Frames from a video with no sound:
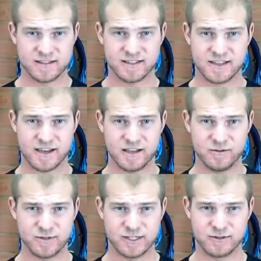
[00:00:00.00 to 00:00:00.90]
This is
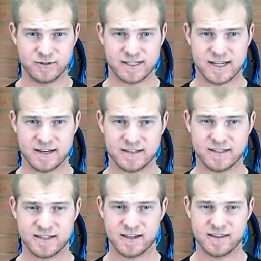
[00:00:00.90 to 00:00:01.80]
Andy with Dura
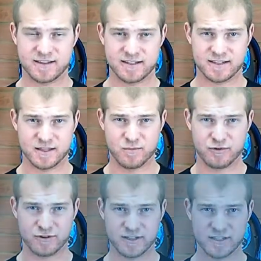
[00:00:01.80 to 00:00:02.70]
Tennis, and this is the
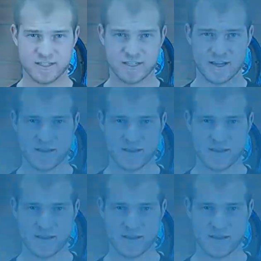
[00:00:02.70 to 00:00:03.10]
Prince